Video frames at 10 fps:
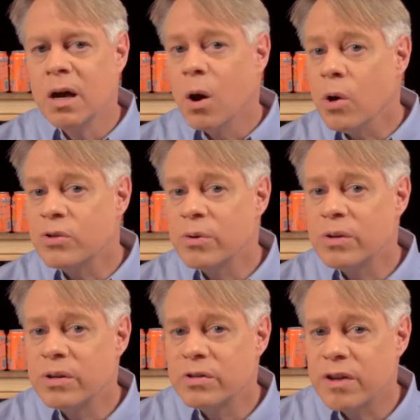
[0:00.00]

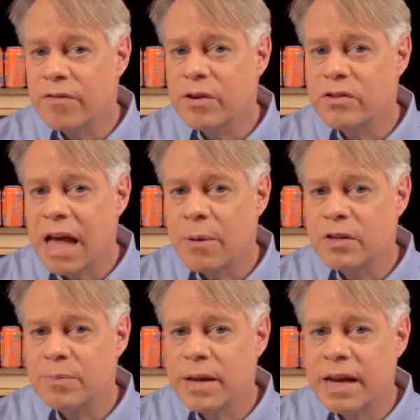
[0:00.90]
Also, Discovery's How
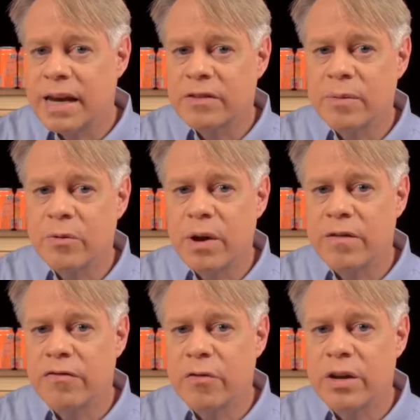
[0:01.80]
It's Made has some
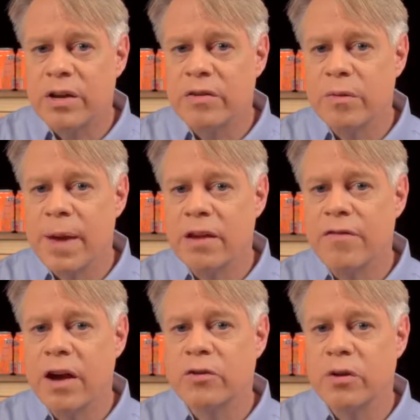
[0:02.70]
great footage of the
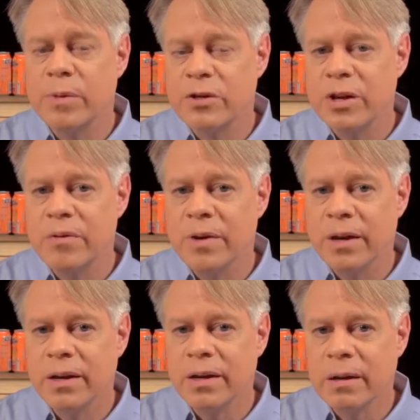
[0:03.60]
manufacturing
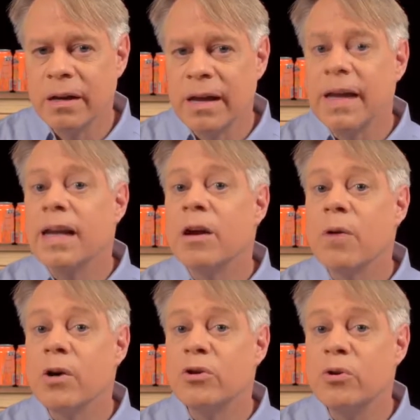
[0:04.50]
machinery. Here
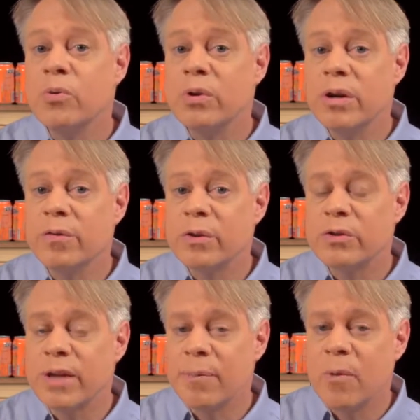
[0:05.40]
are 2 different
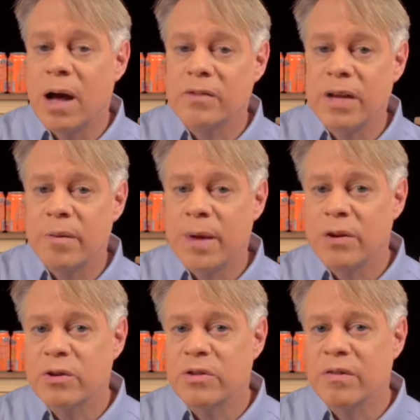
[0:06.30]
stepwise
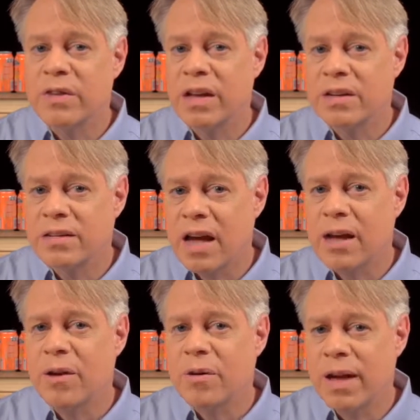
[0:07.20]
animations of the
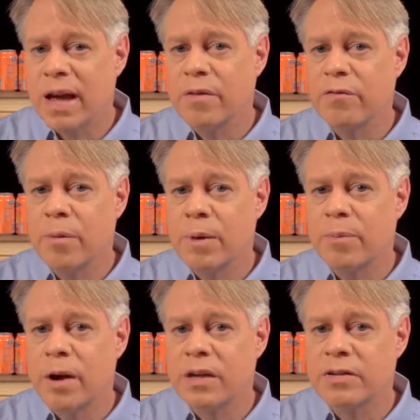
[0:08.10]
entire can forming
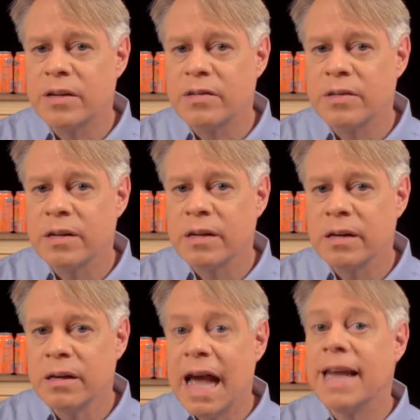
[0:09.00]
process.
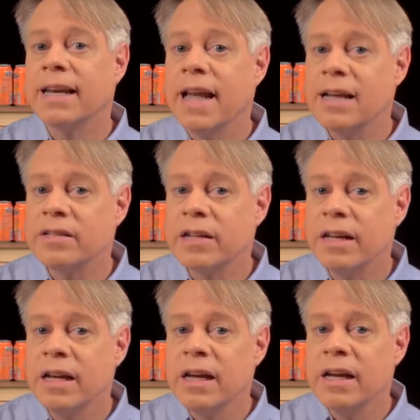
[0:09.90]
And
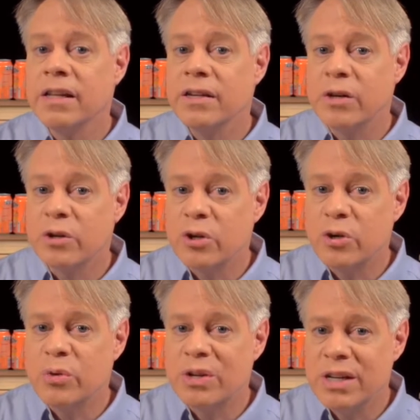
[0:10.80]
lastly, these are
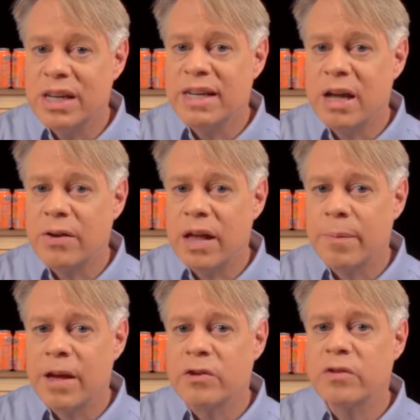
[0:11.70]
2 detailed
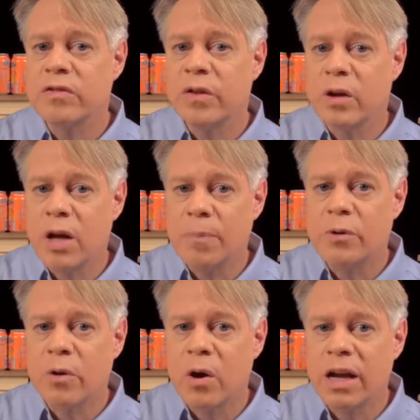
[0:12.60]
animations of the cup
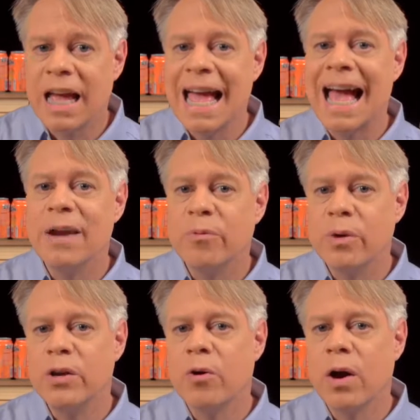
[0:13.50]
drawing and
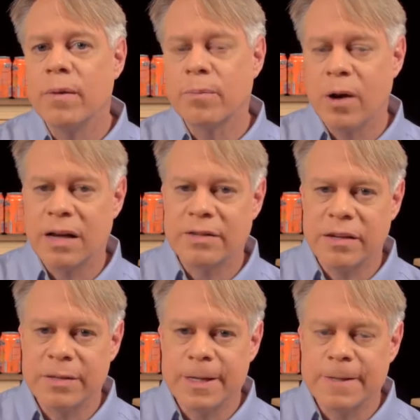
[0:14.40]
redrawing
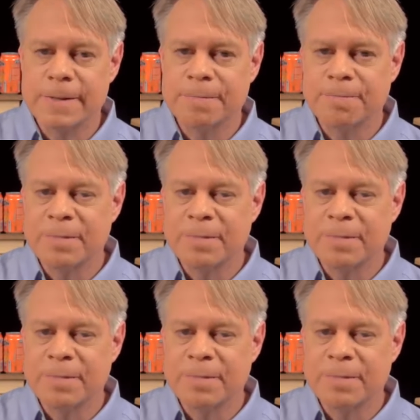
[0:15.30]
processes.